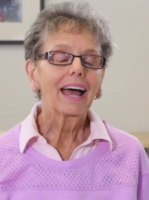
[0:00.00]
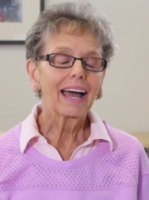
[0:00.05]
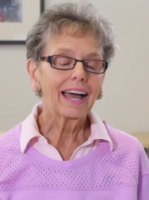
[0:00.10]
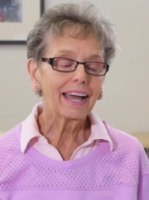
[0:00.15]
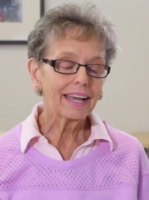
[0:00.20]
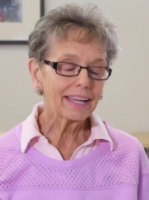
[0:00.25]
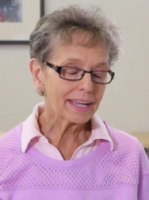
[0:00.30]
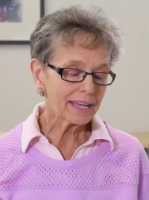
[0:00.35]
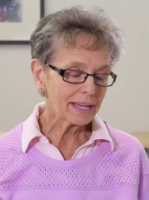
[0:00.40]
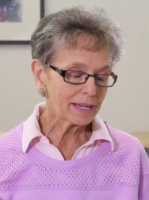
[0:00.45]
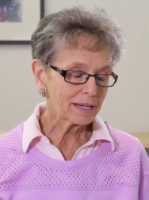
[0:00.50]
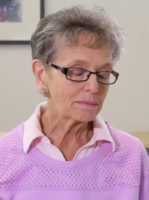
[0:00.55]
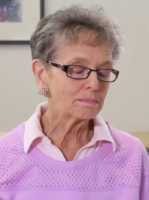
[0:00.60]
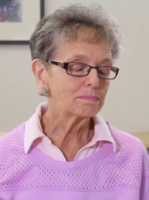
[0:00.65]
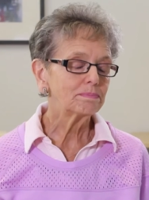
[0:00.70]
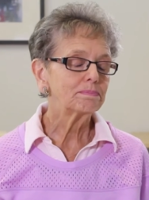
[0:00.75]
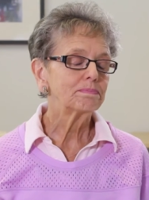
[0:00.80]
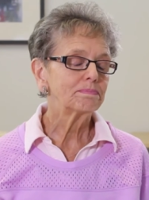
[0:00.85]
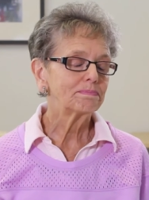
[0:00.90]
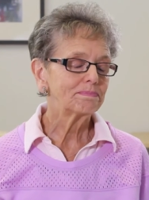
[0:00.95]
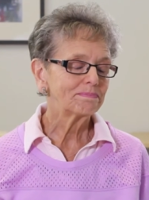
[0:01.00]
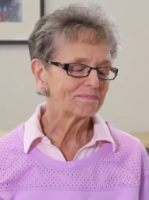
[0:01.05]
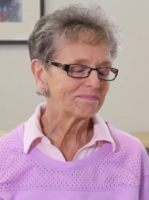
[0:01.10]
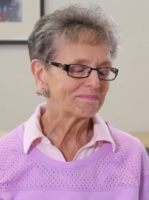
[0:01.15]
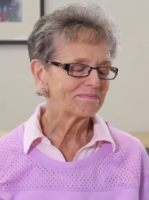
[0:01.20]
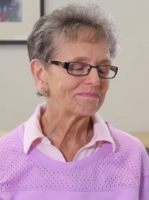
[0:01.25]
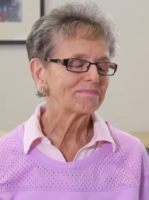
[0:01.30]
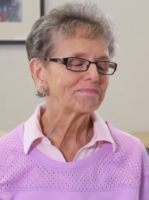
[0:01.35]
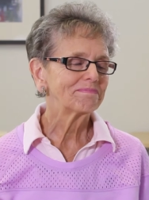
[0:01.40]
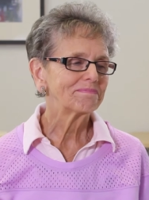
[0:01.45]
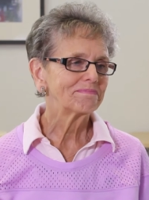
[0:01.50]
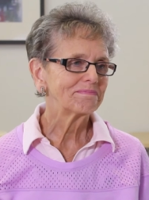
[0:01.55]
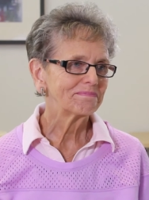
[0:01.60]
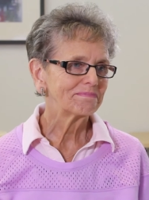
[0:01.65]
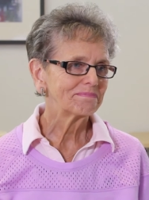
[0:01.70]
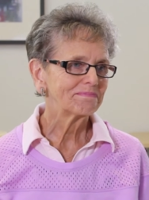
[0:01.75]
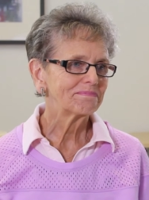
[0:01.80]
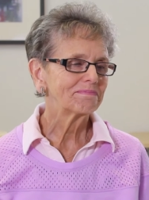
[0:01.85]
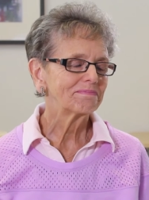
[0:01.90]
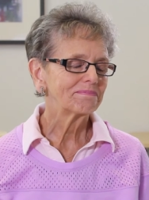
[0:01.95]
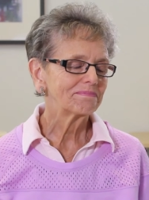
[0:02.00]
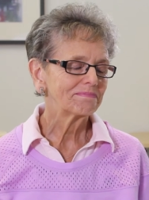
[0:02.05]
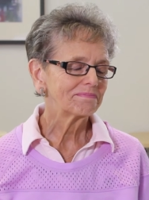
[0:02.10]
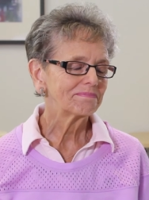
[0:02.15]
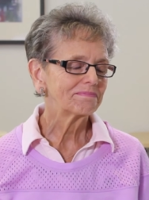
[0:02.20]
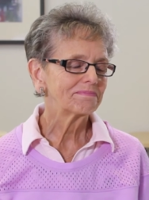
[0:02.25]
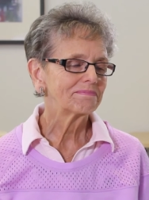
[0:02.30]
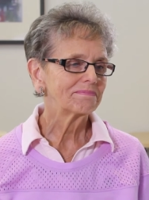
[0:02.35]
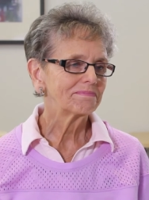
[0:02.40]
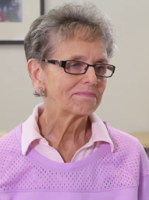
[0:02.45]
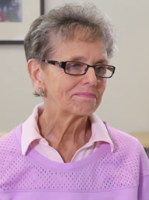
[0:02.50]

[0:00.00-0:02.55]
I am. Good. All right, so the